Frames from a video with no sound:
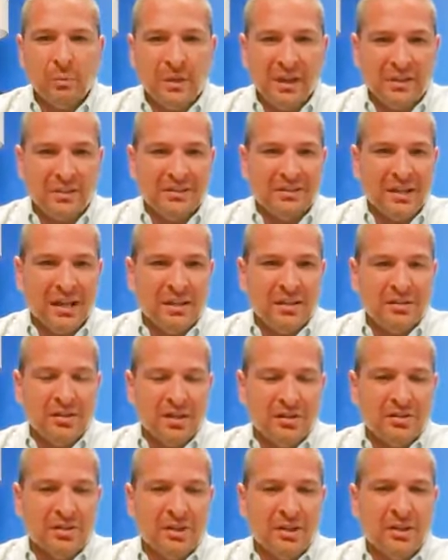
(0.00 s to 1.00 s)
Real Estate
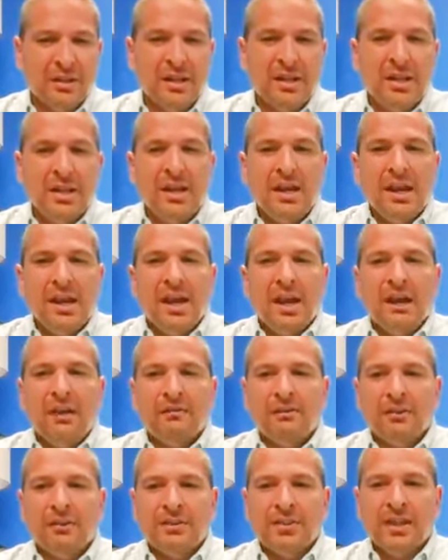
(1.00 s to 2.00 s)
Edition uh,
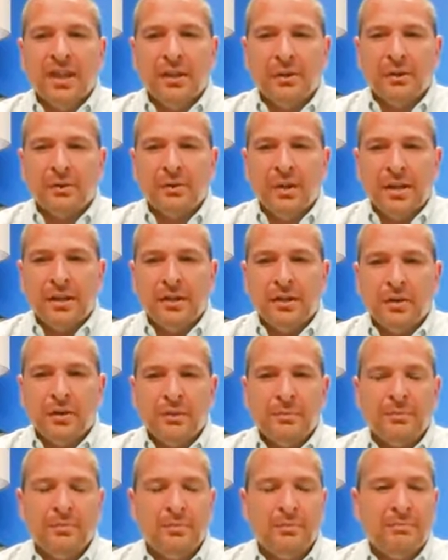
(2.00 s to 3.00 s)
for Together Credit
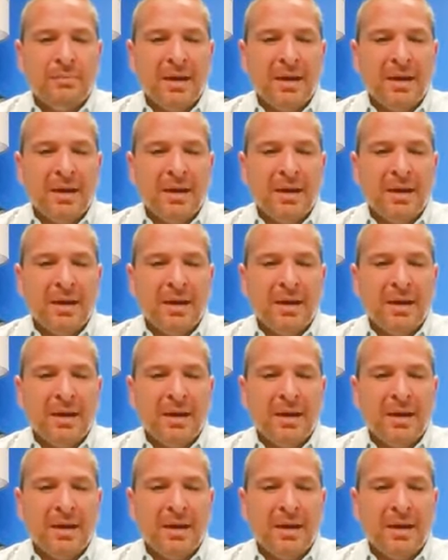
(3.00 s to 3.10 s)
Union.